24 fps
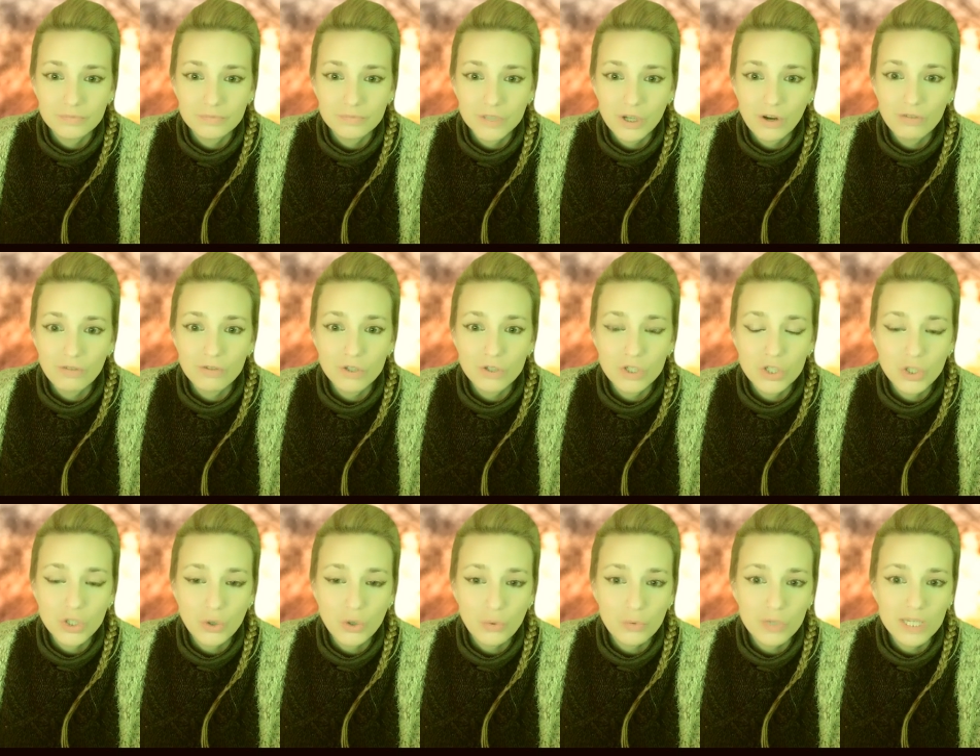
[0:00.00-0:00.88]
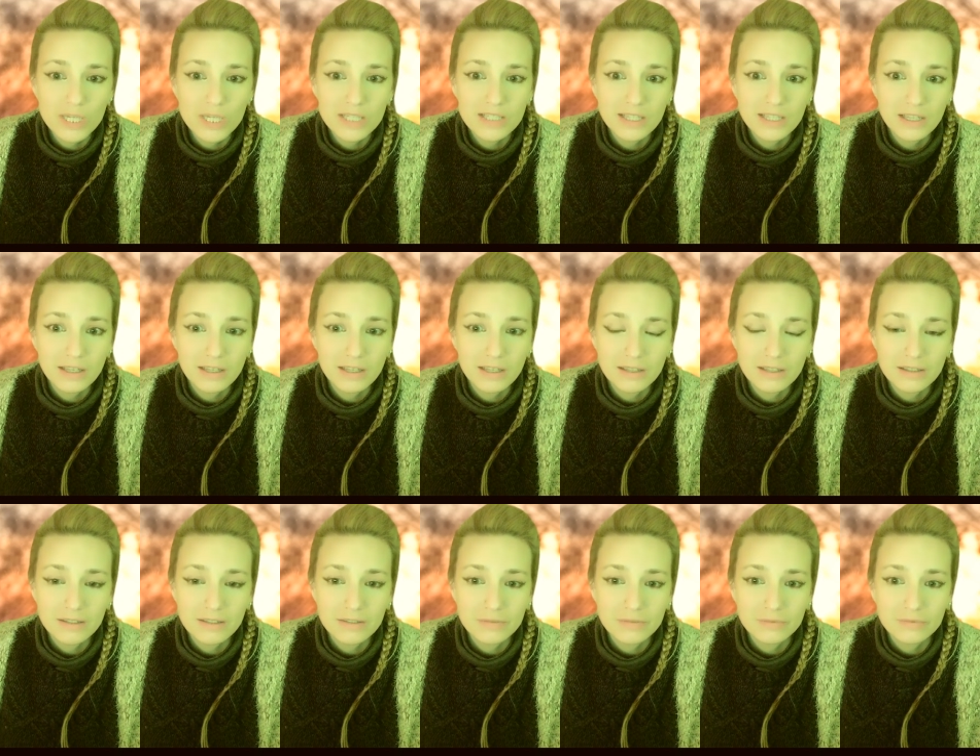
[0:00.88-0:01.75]
cover stories
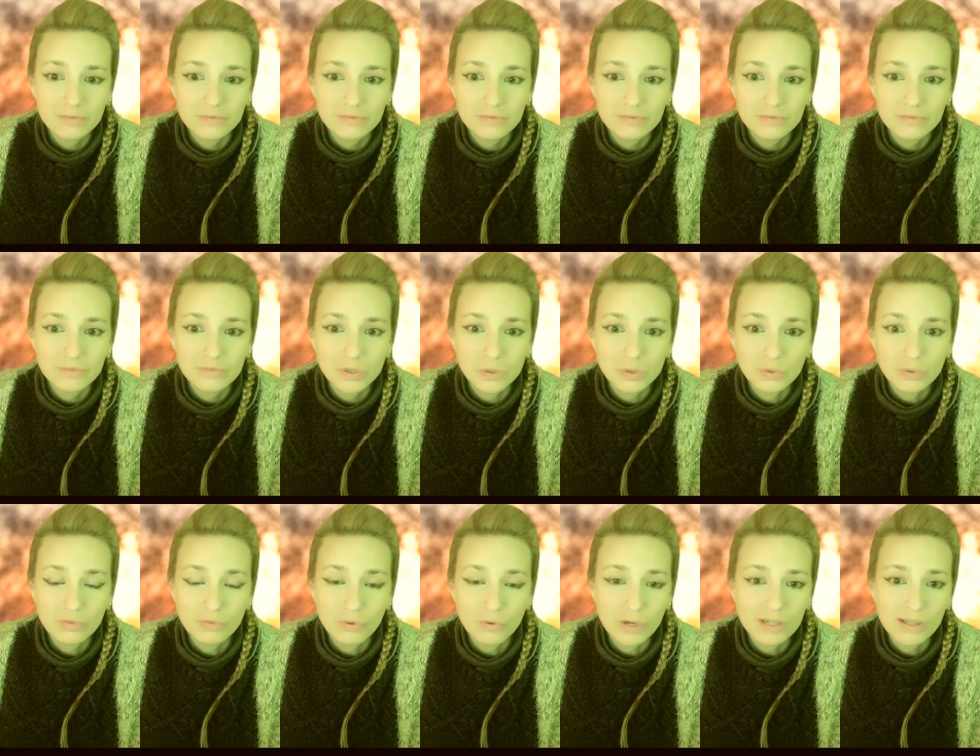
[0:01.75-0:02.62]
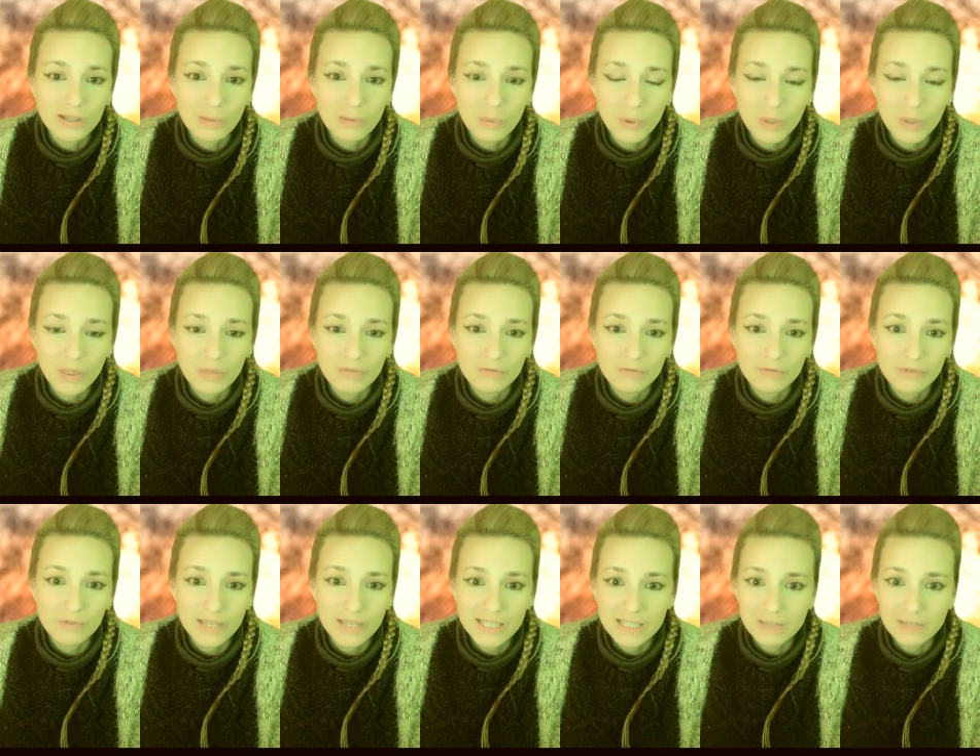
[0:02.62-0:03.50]
in, you know, for example,
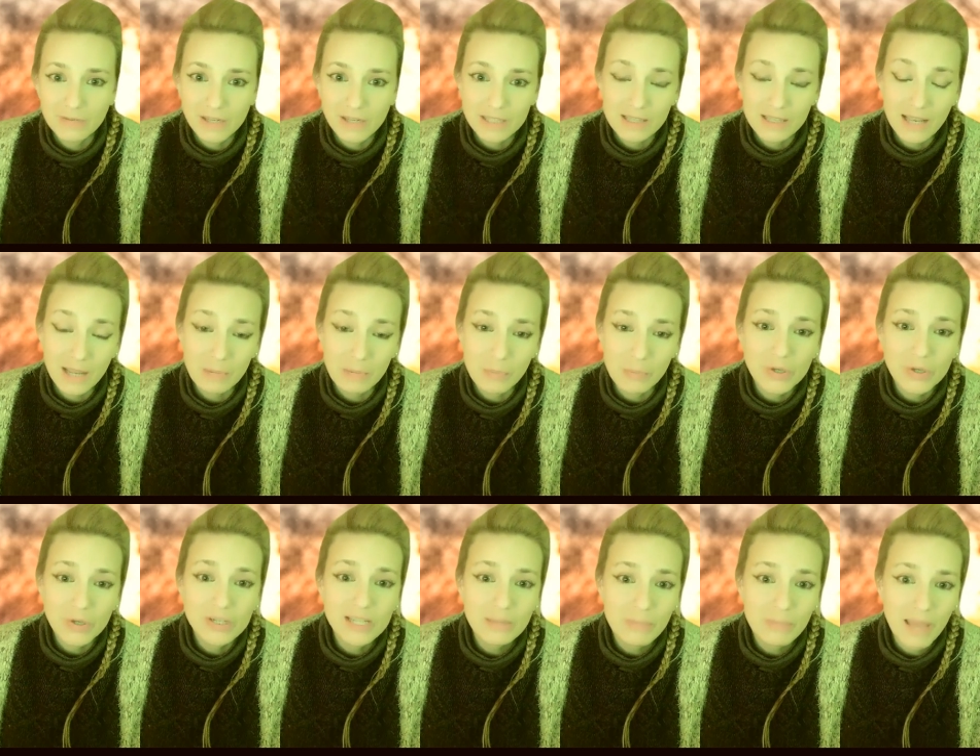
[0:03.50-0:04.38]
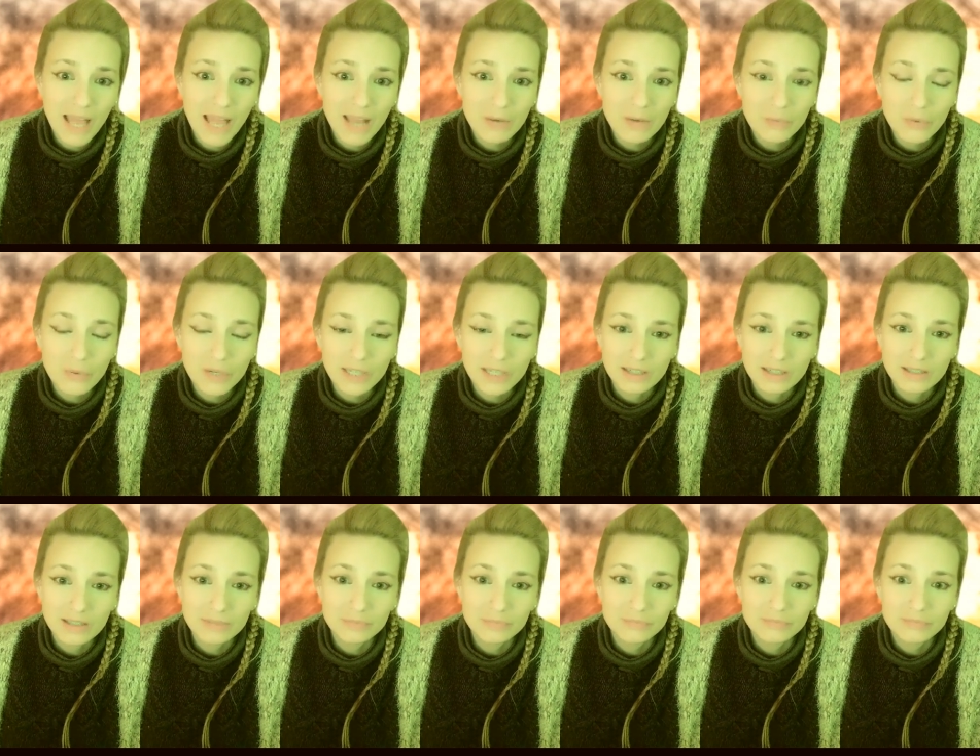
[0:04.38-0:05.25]
festivals like Burning Man,
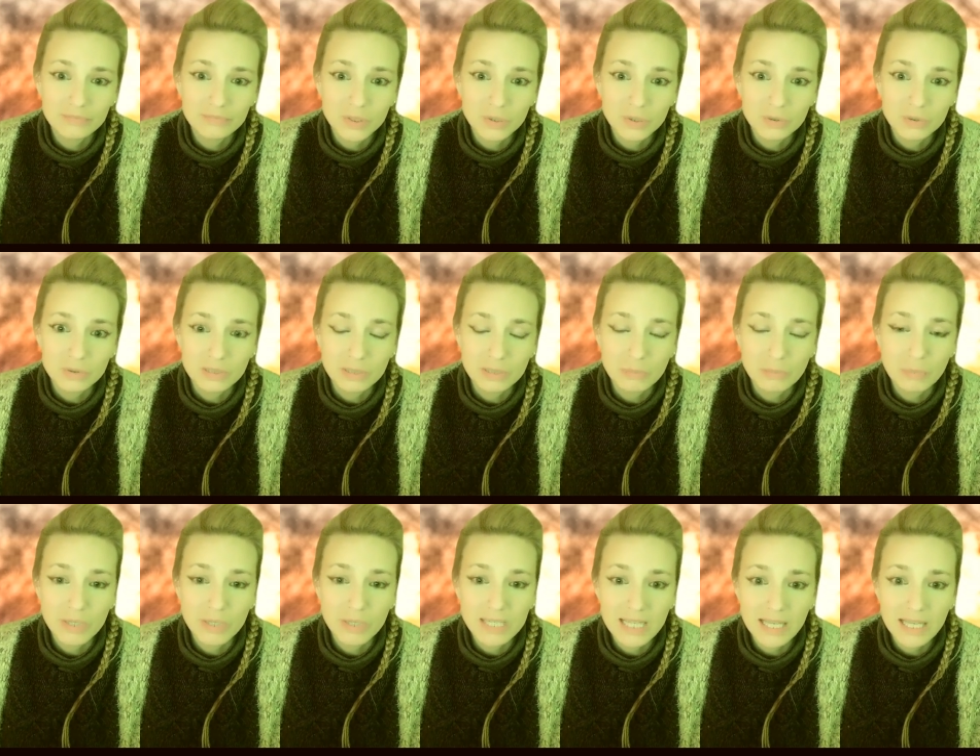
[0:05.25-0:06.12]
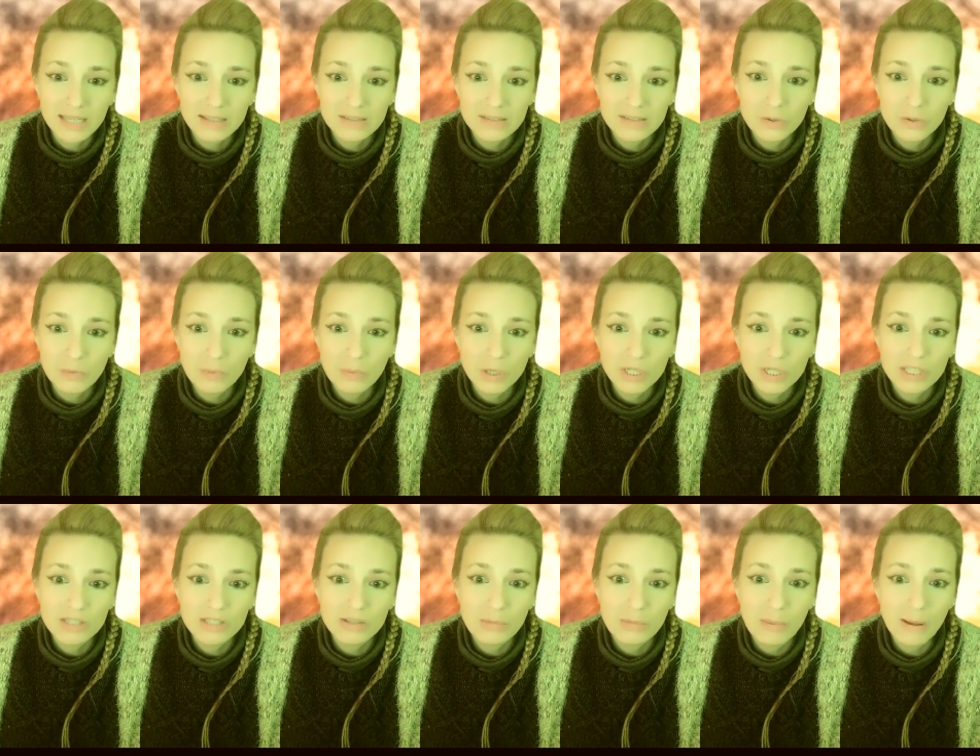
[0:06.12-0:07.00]
where, you know, they pretend so much
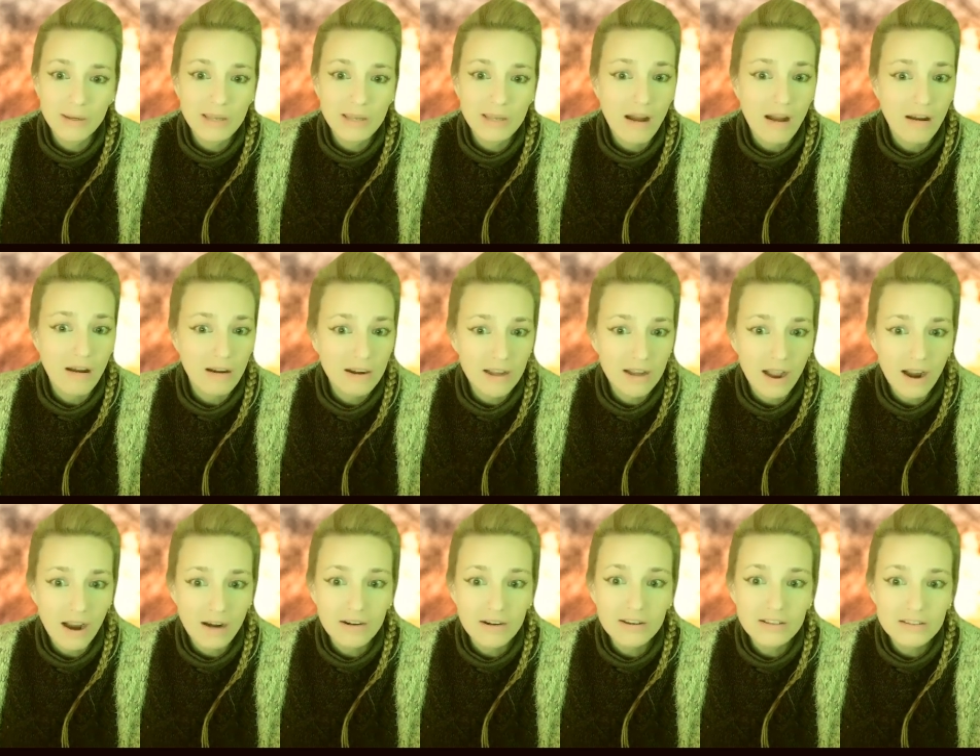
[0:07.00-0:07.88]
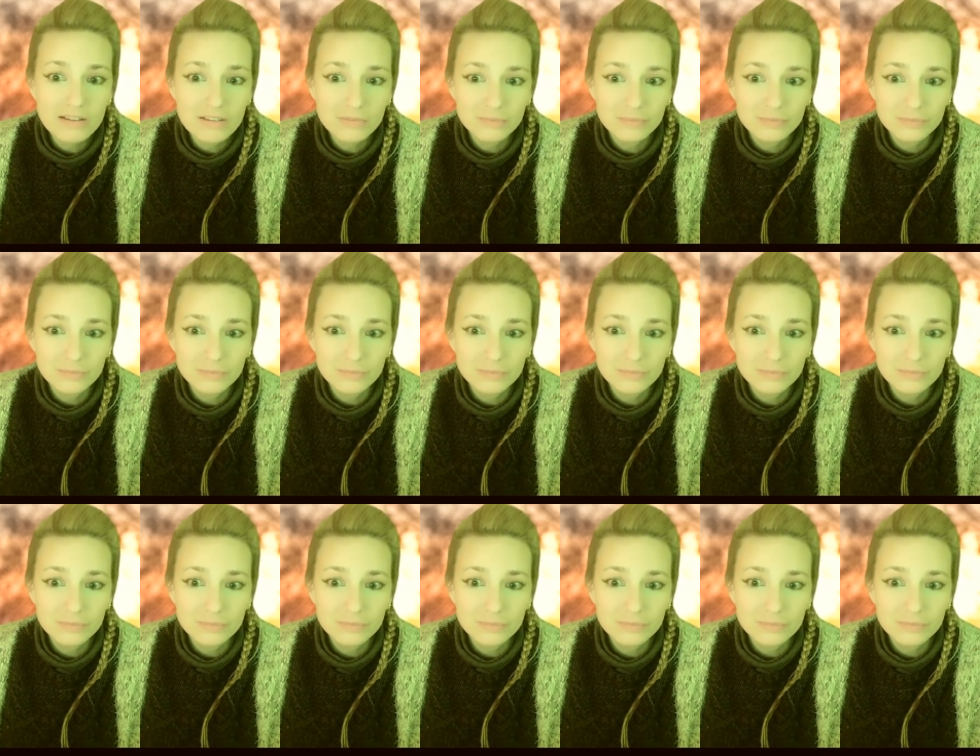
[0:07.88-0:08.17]
it's about art,